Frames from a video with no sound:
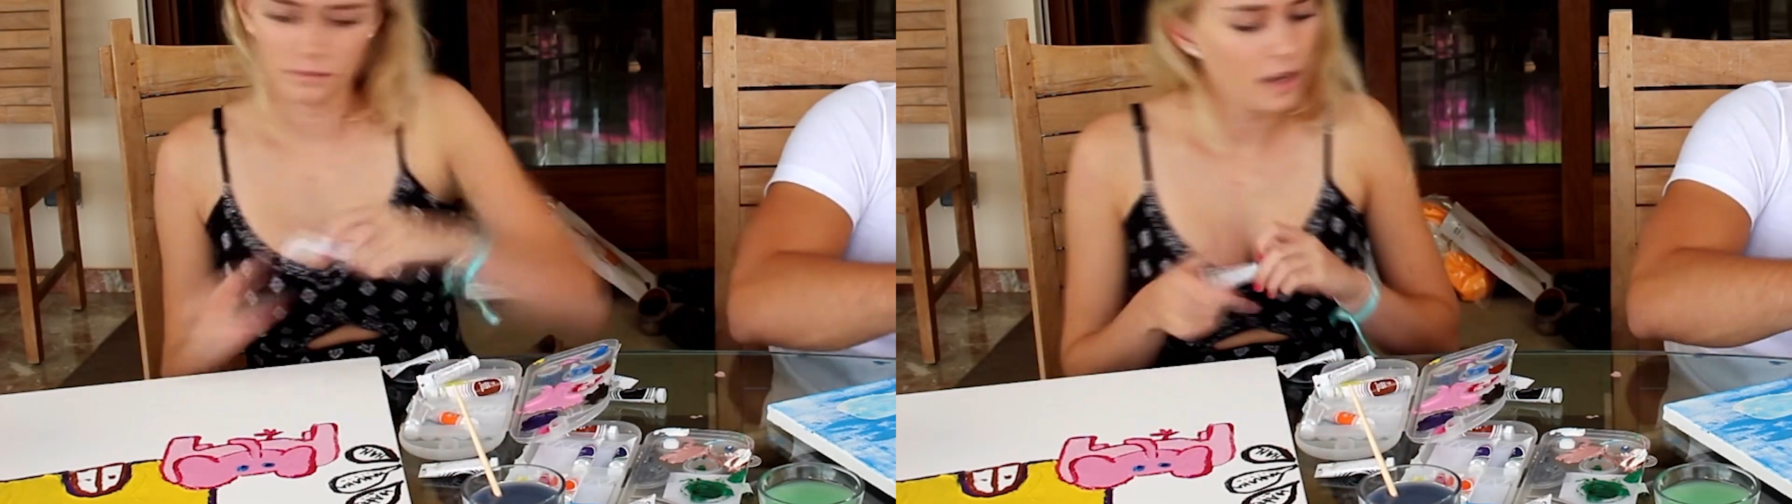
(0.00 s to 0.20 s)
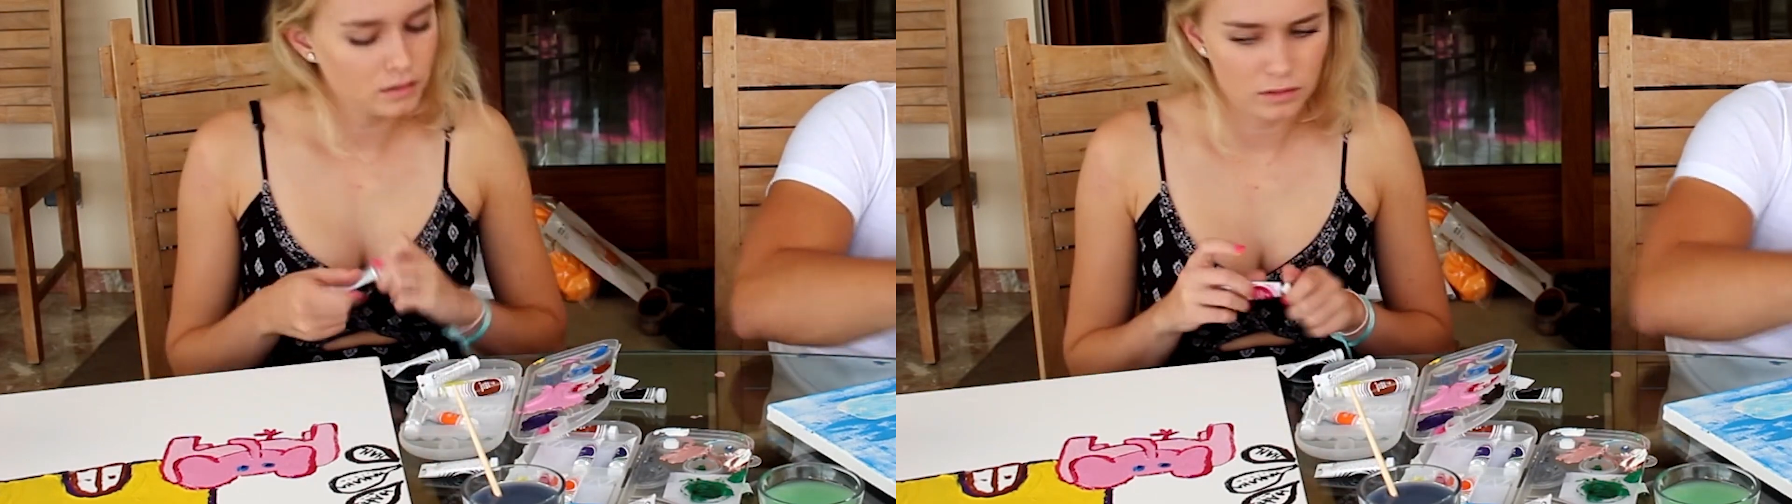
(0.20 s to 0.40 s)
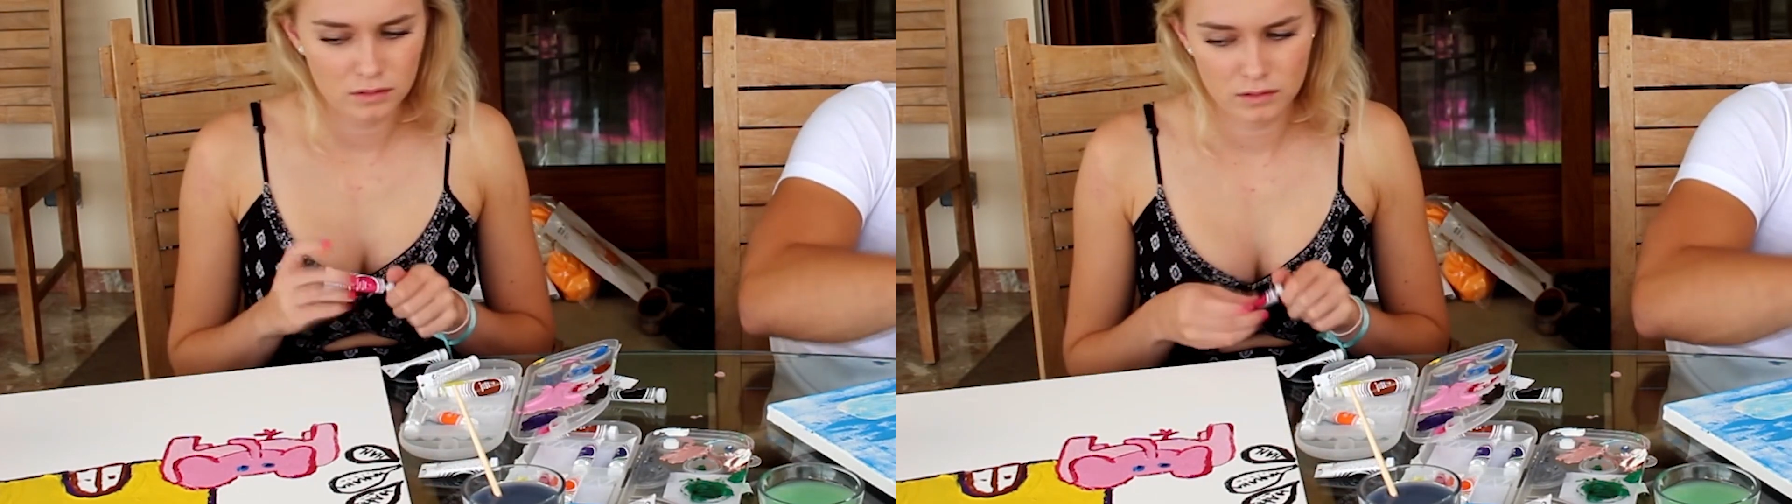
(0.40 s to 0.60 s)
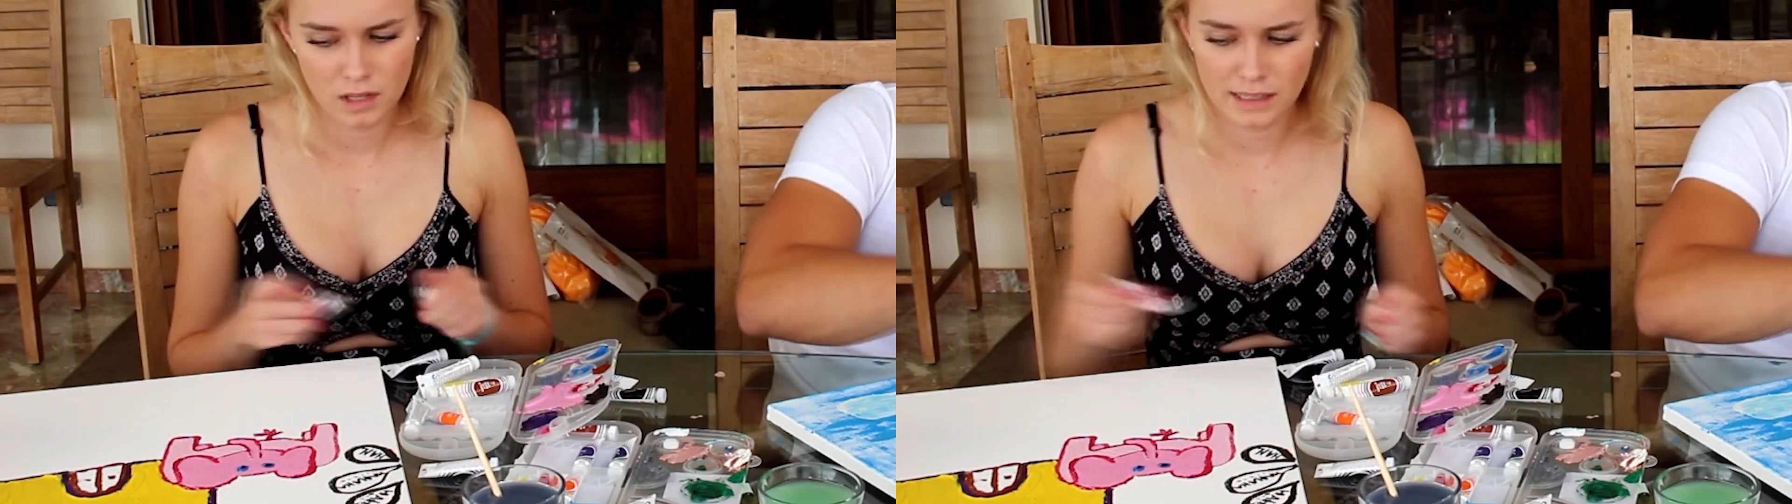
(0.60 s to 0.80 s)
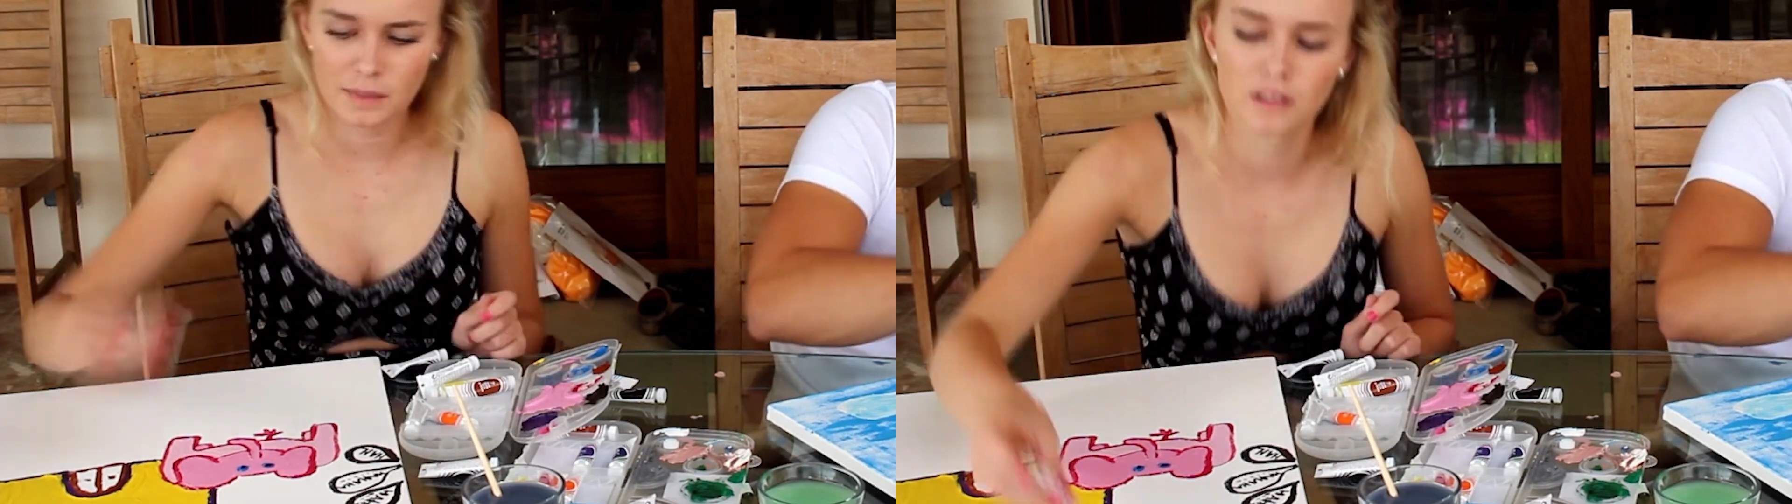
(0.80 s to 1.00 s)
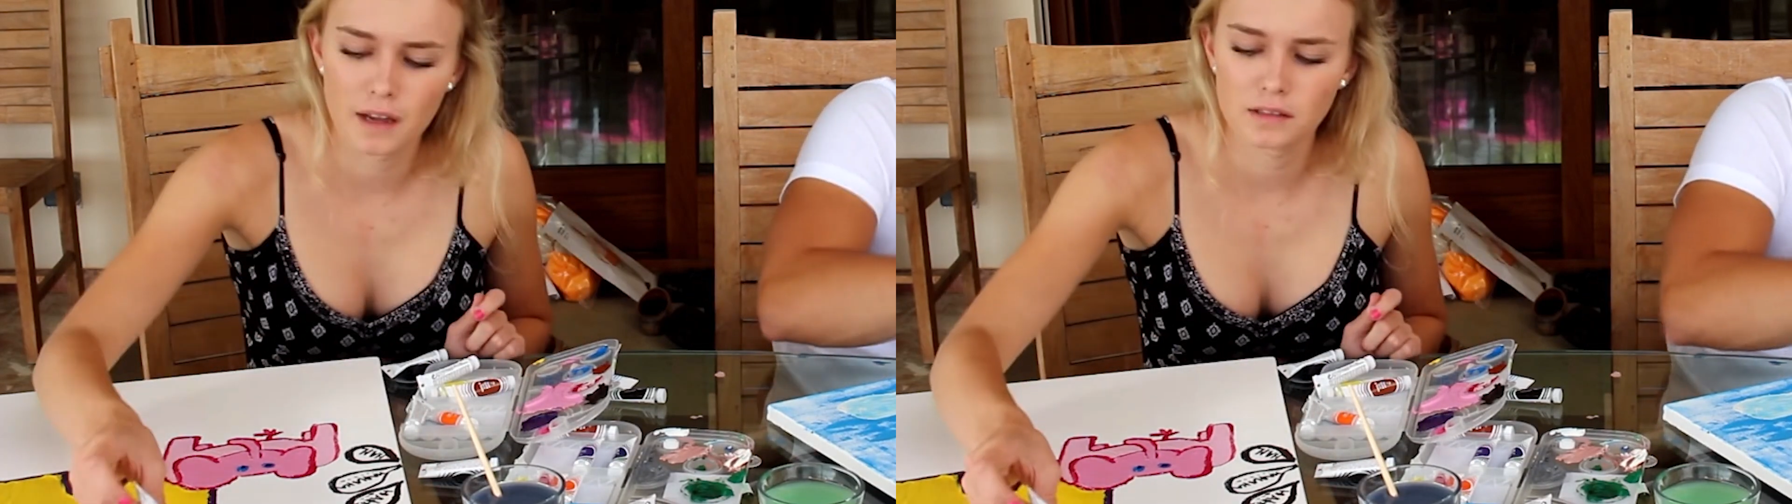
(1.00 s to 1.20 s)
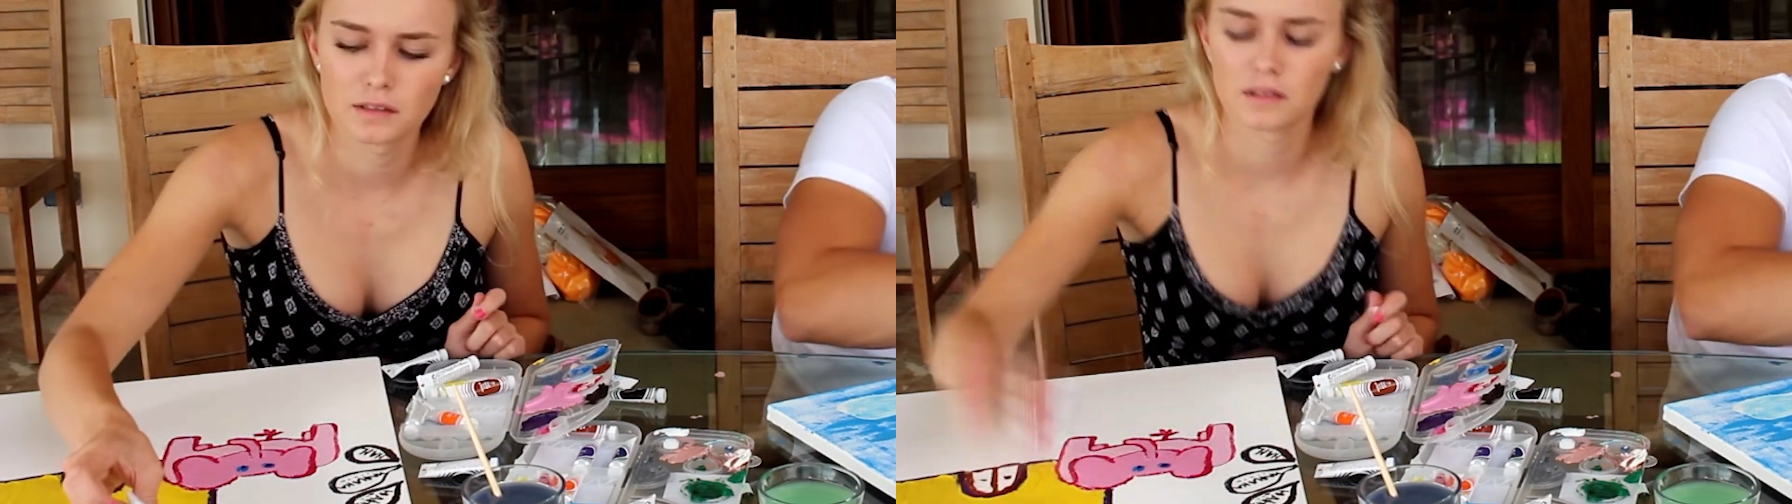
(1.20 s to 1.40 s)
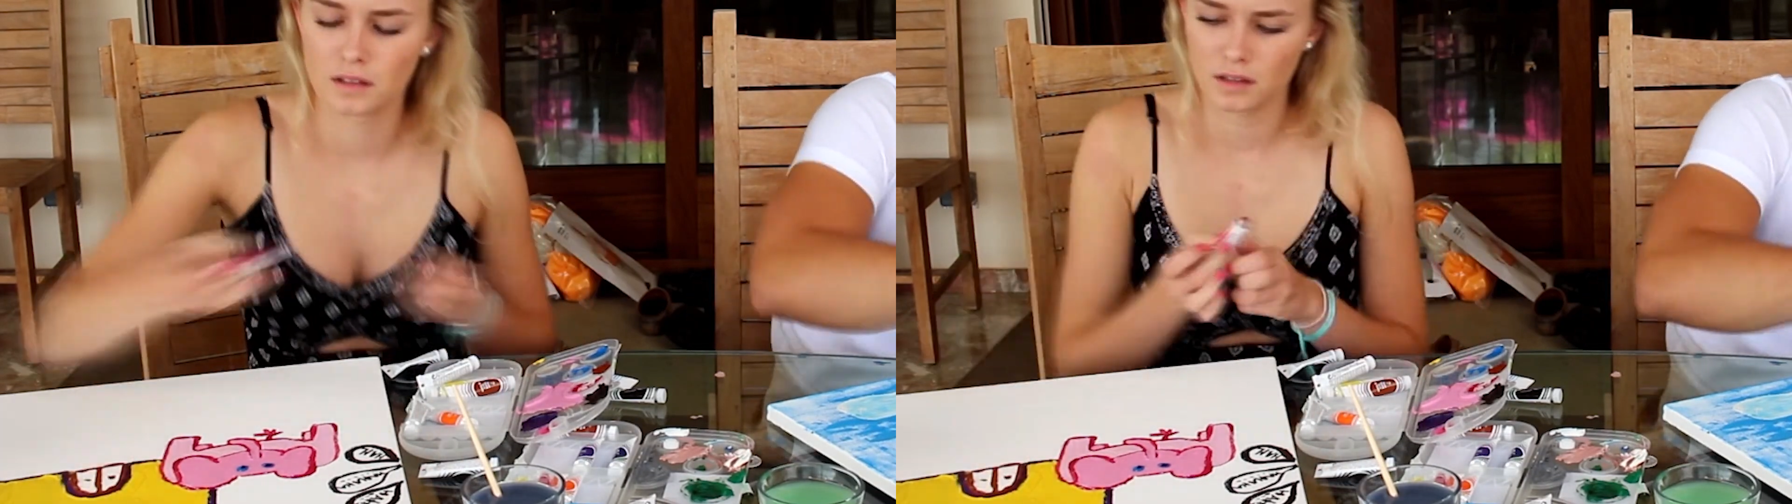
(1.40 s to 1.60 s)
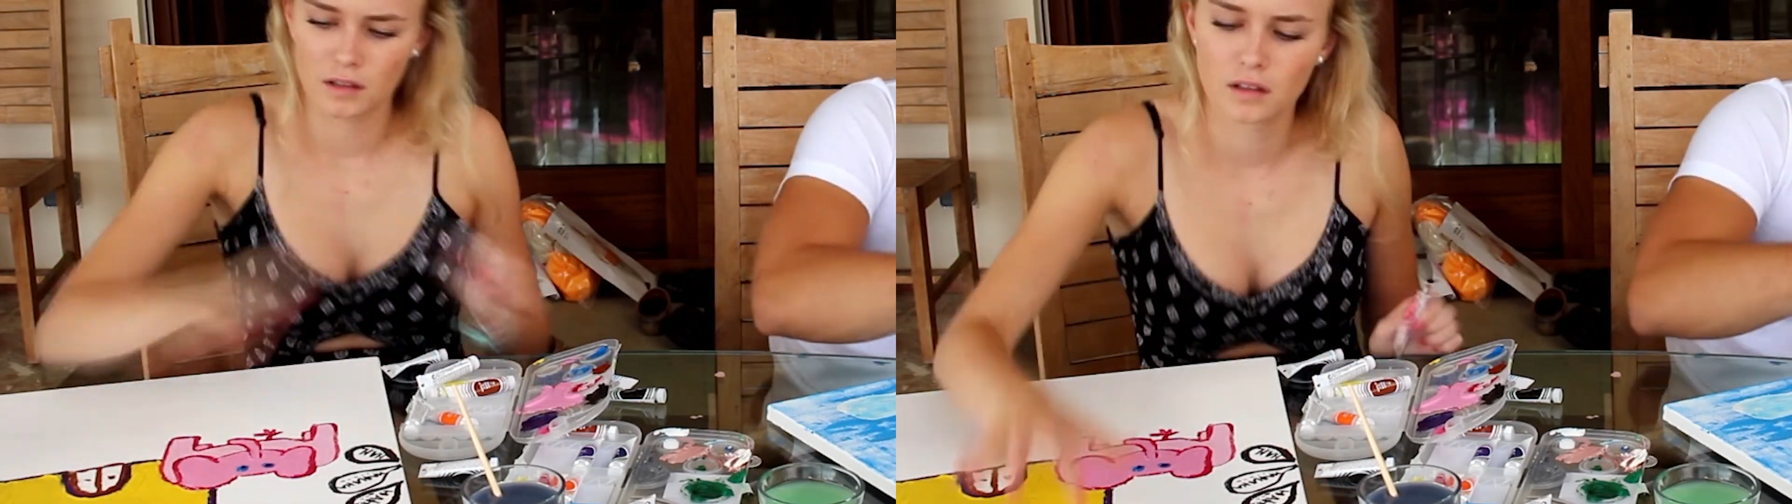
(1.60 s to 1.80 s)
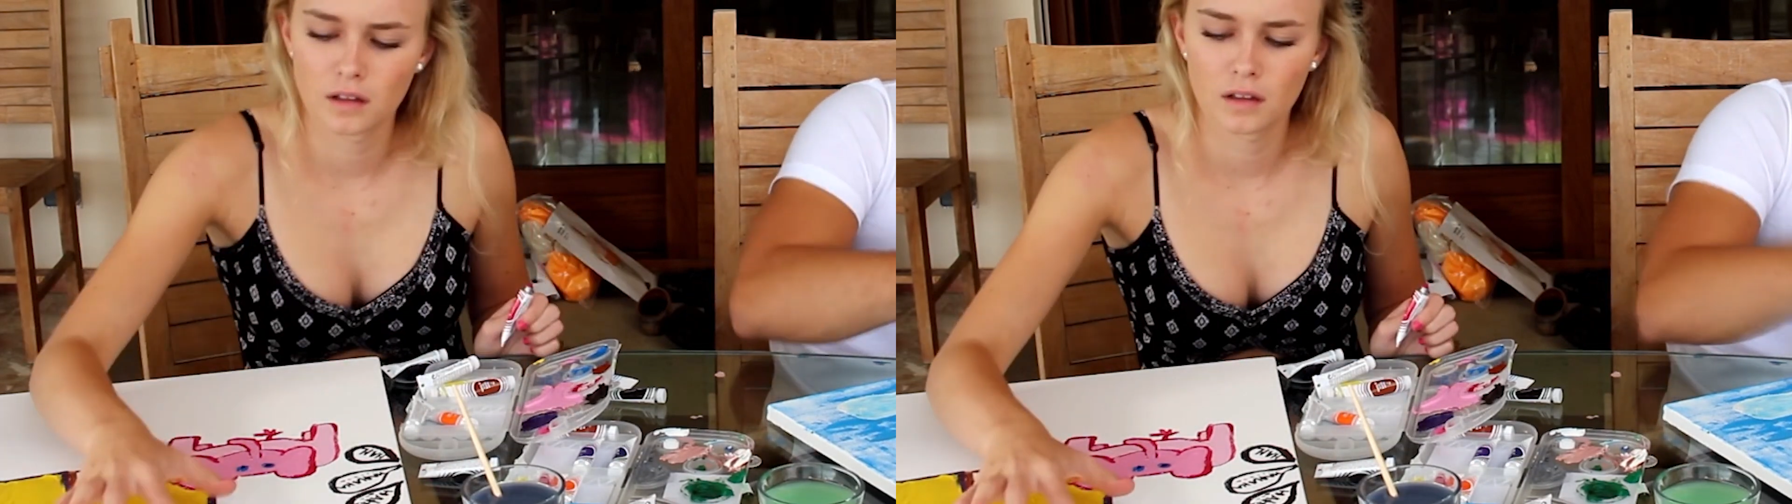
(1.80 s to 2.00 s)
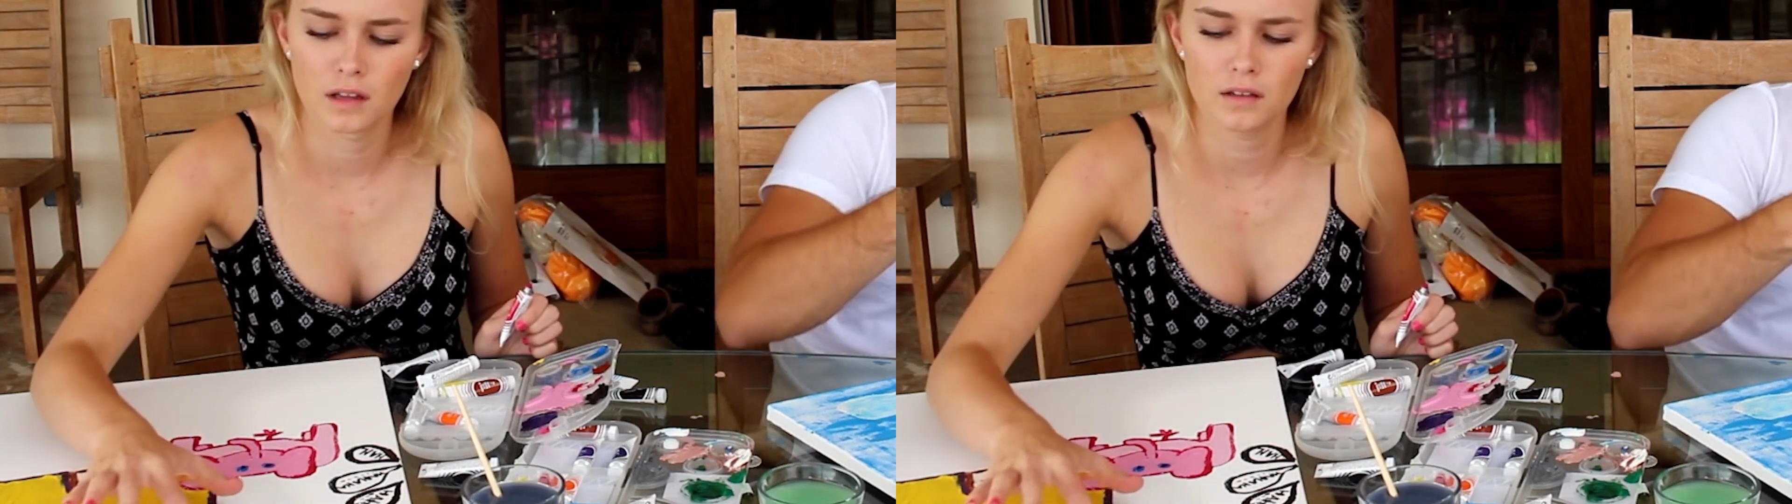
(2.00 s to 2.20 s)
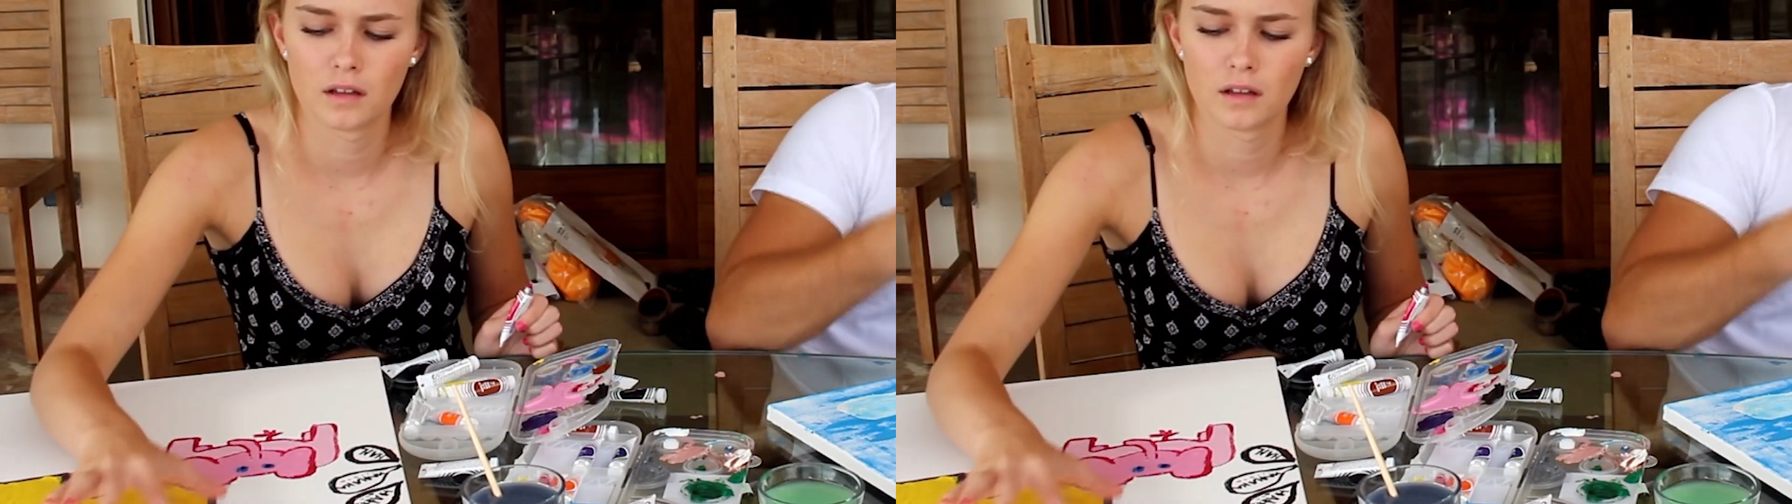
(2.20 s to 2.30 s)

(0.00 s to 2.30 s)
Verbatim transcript: in a few videos of hers as well.